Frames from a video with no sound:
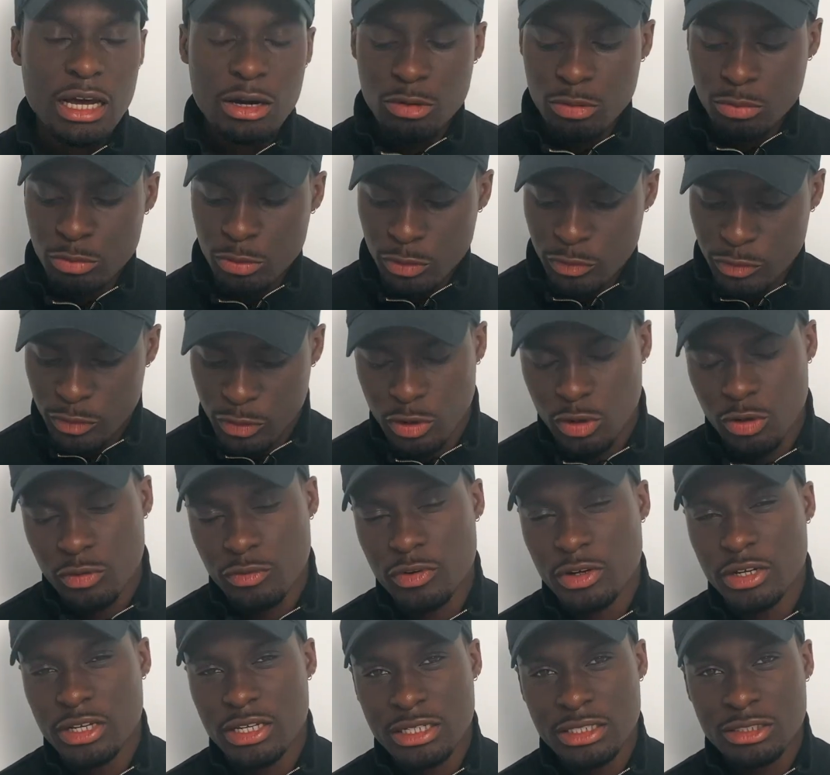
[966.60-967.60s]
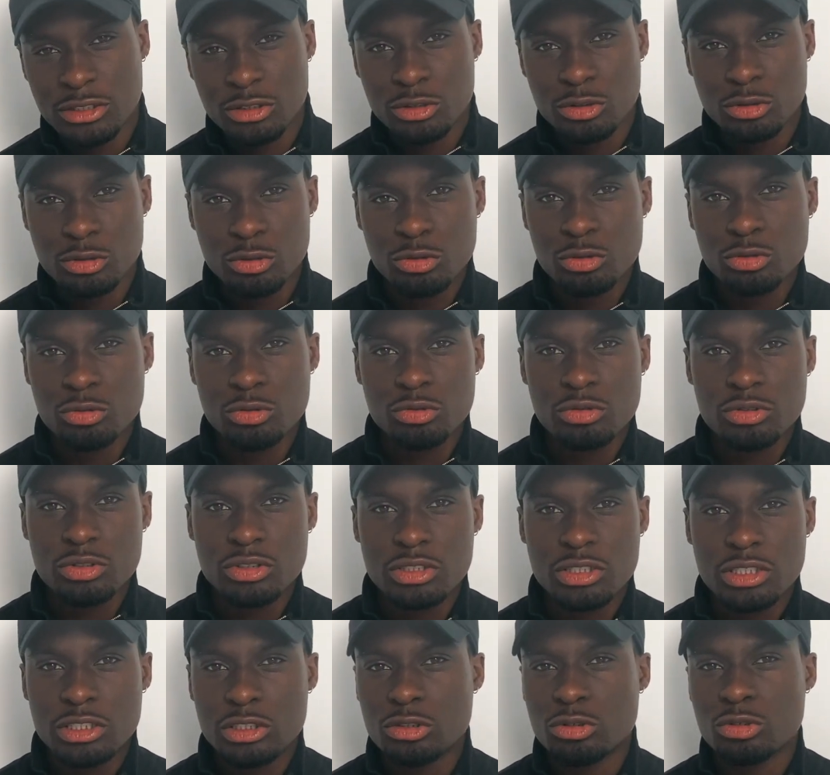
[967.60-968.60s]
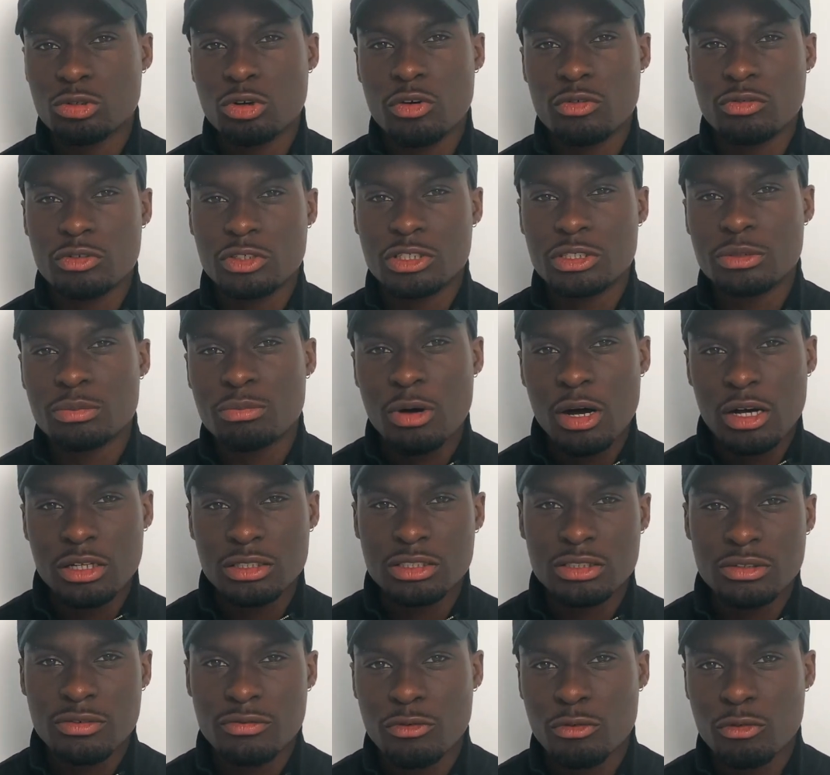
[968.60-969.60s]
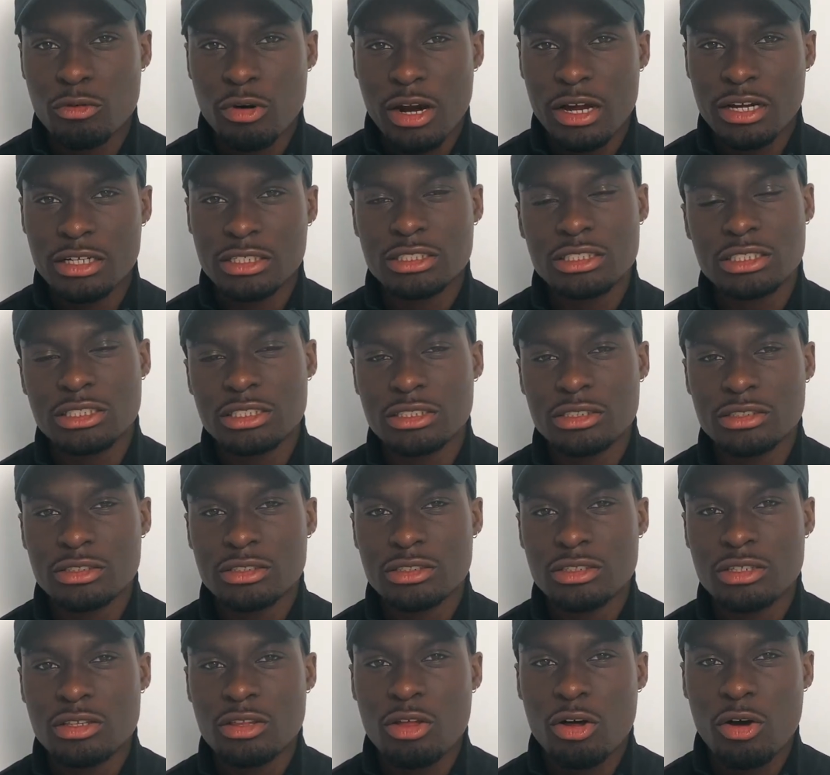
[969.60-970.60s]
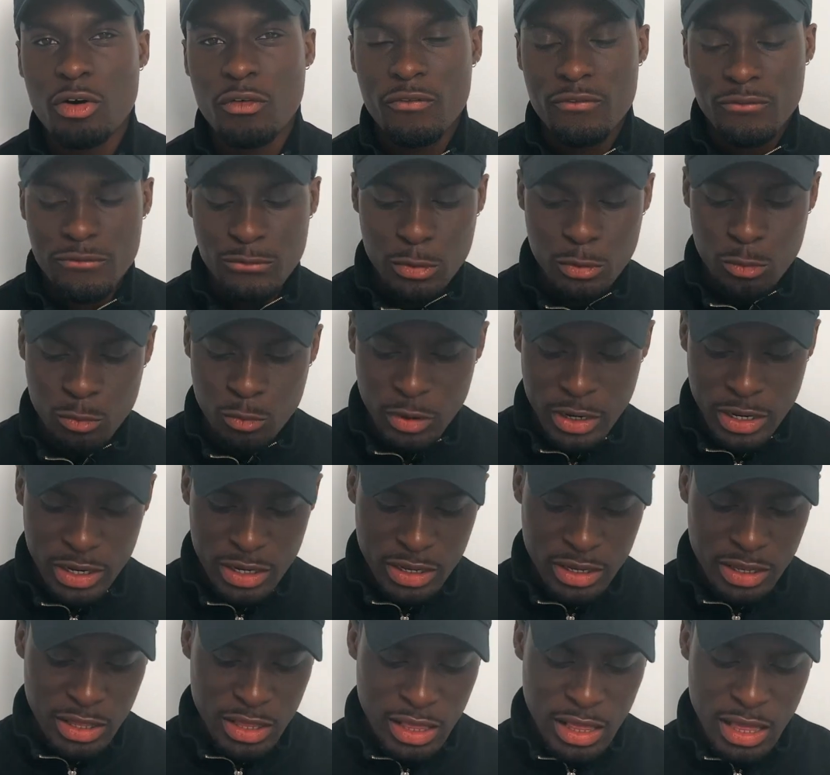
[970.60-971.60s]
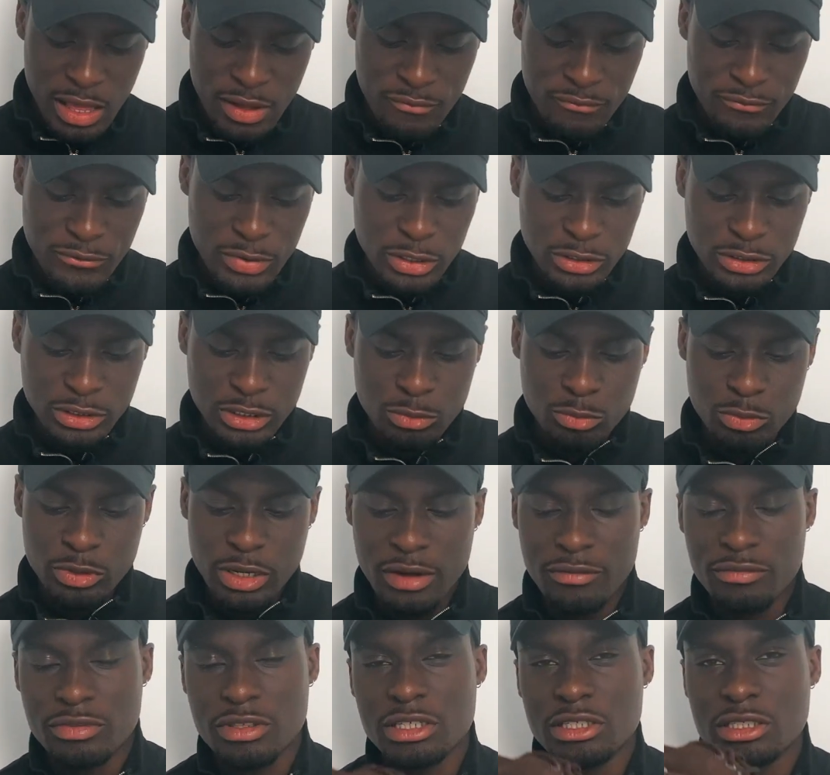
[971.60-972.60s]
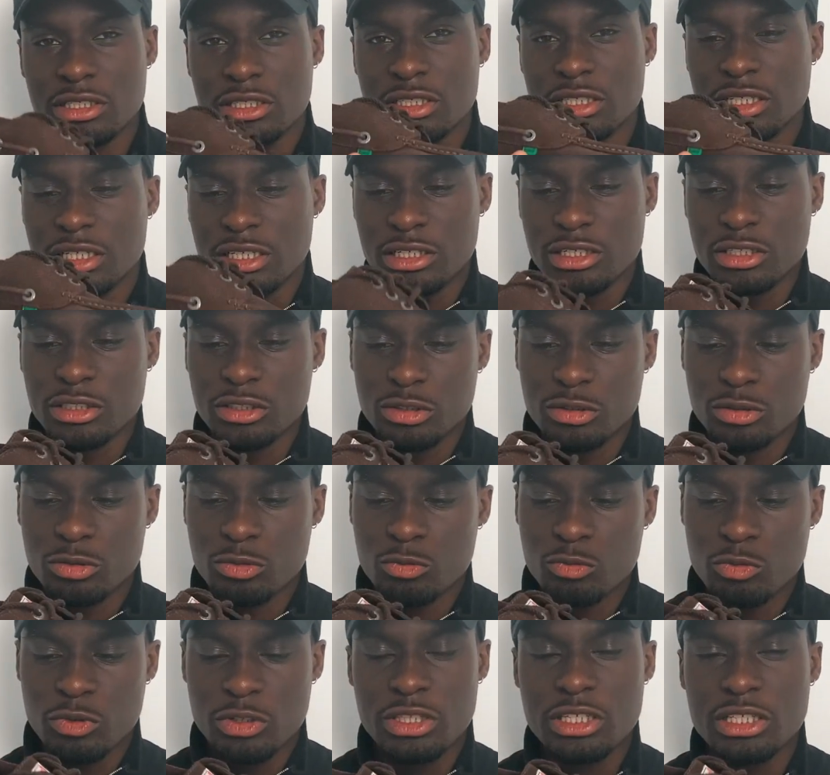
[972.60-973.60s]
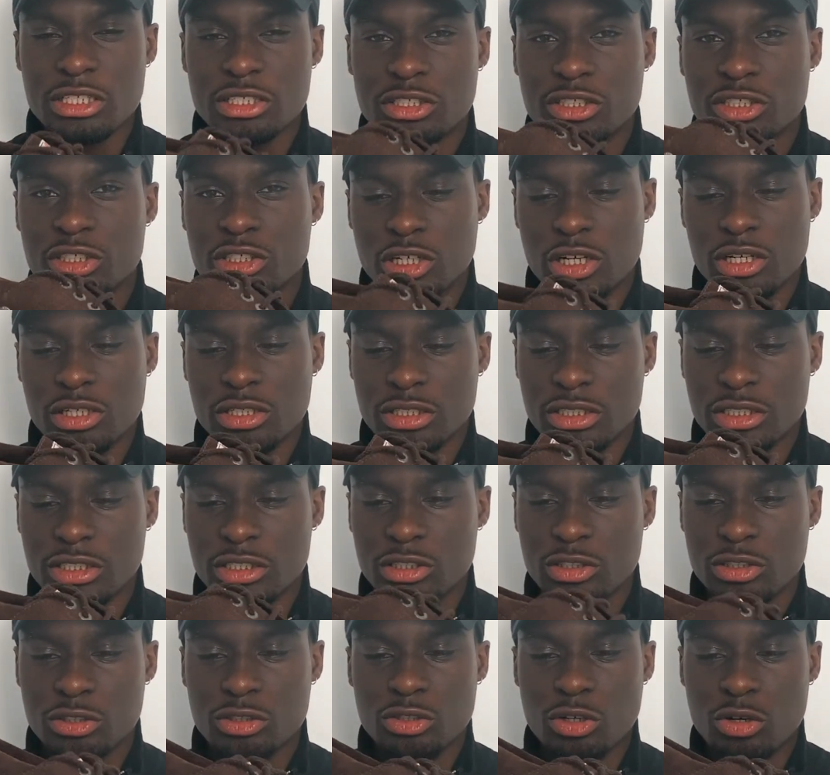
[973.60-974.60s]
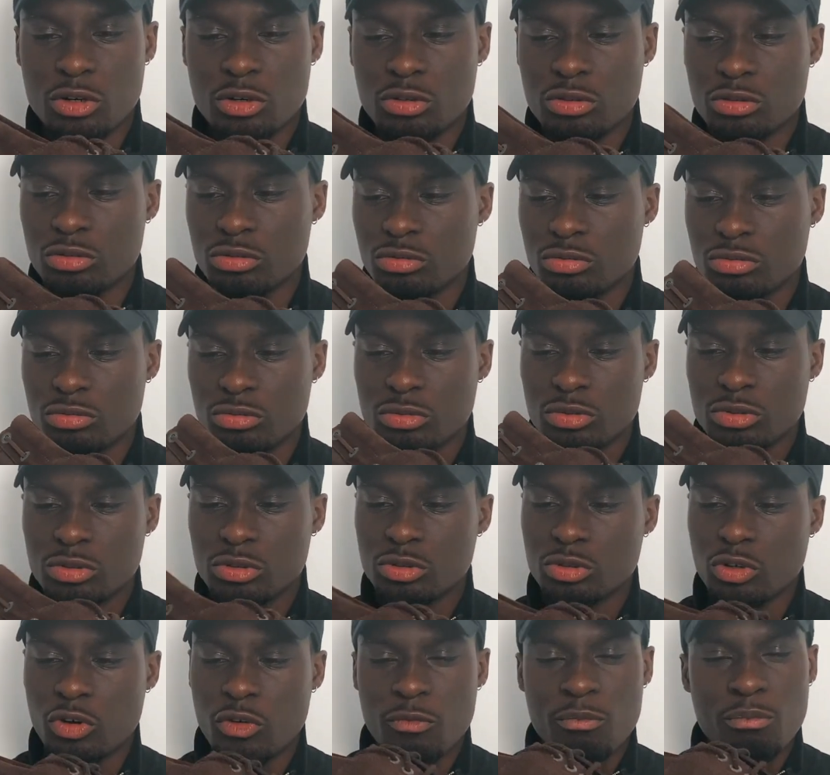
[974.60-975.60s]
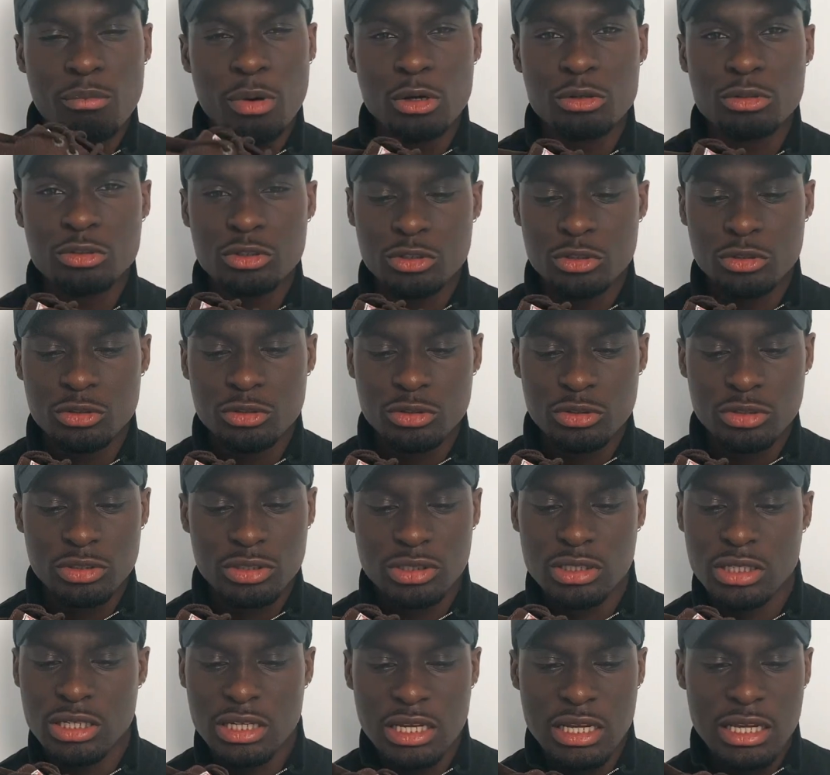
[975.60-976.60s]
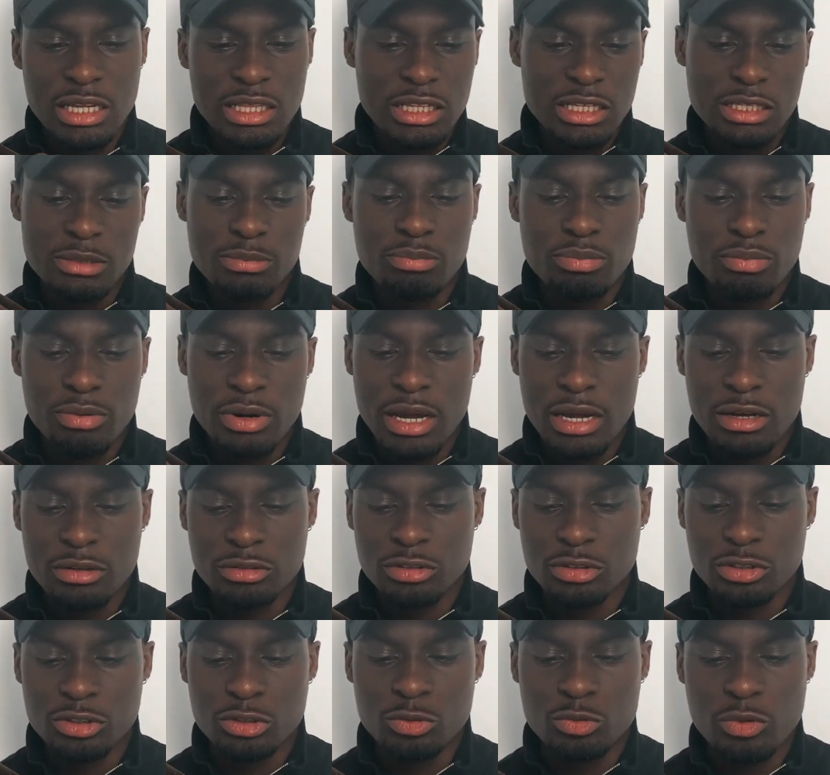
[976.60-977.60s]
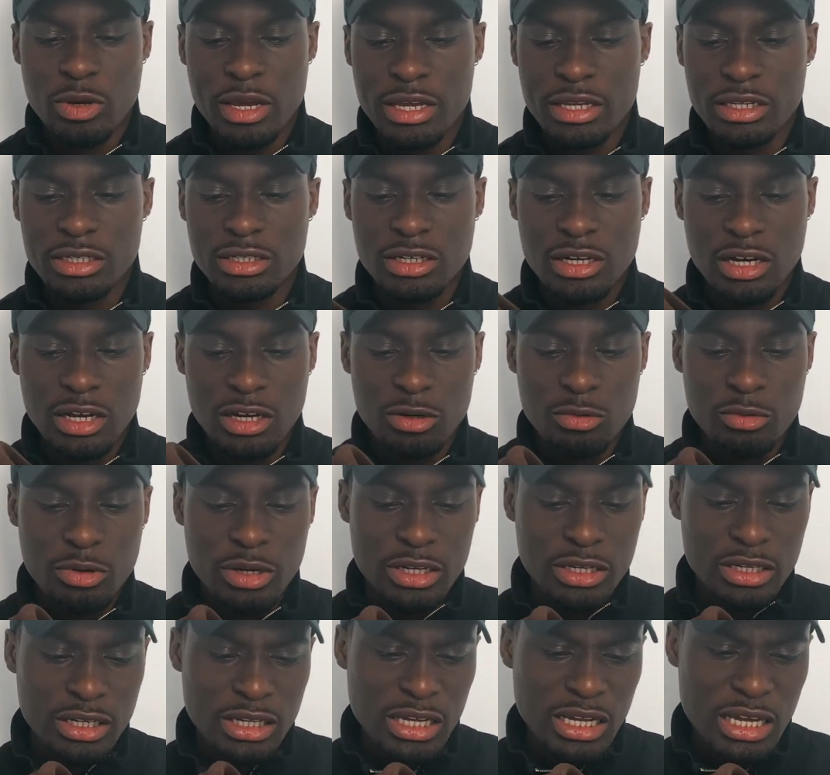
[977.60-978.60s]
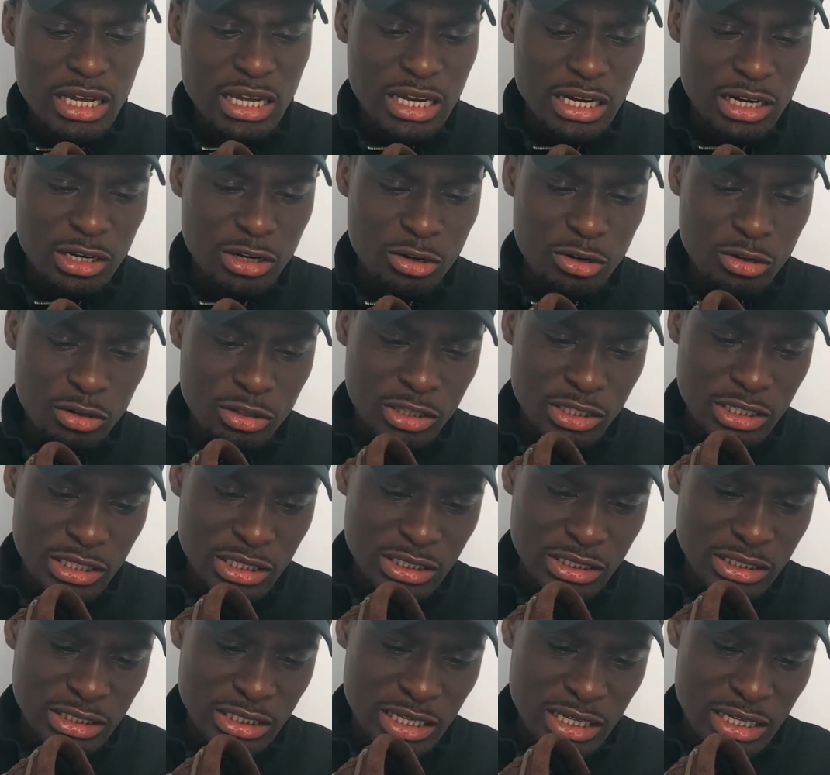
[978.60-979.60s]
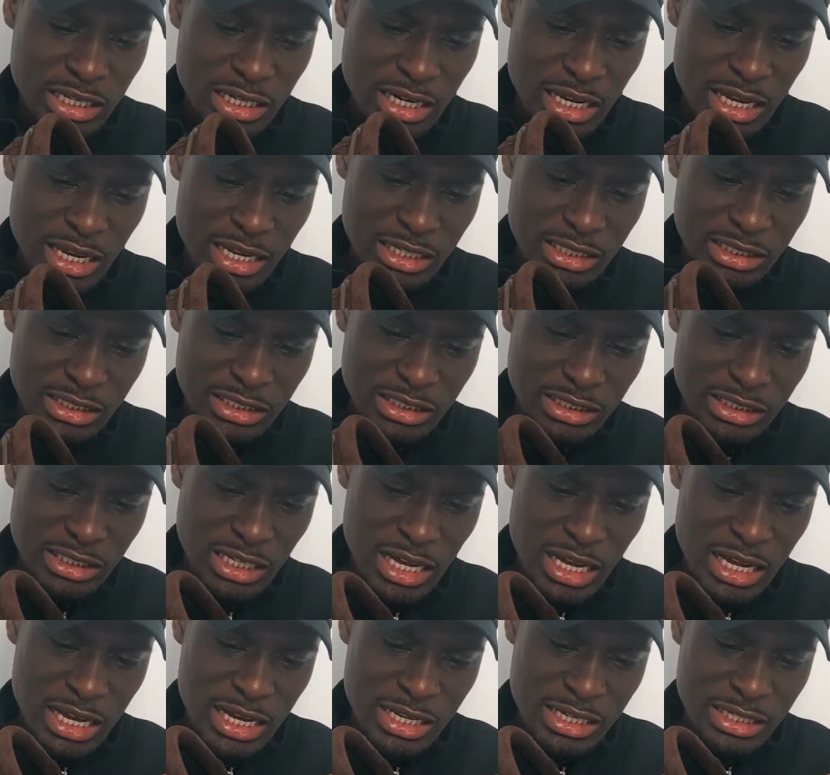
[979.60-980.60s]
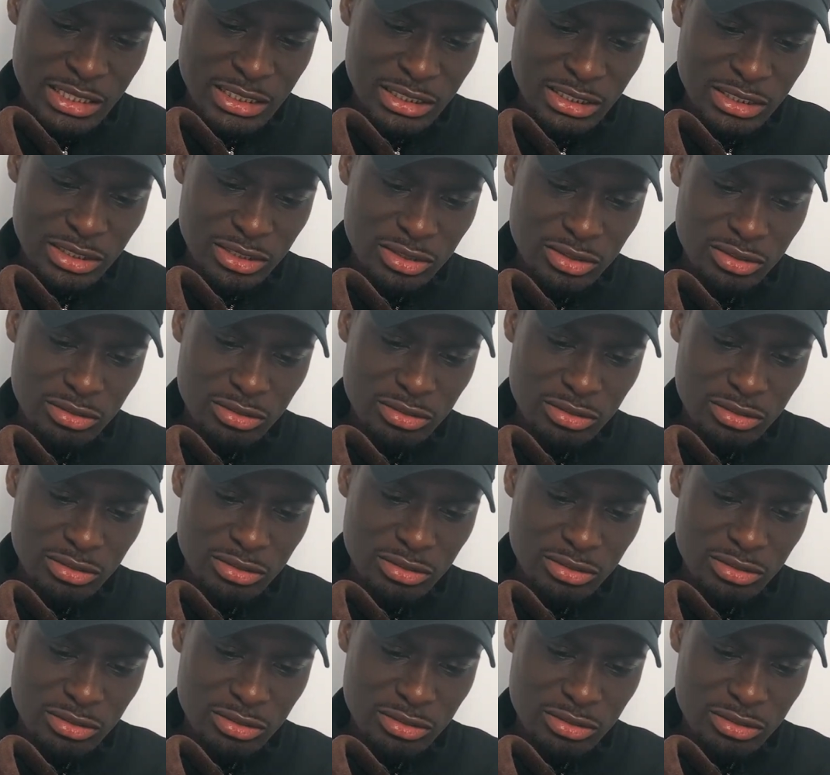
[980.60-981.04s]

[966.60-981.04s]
we're moving over into the sort of smarter variety of footwear. And first up, we have these kickers with the chunky sole sort of boat shoes in this brown suede colorway. And I've got these in a size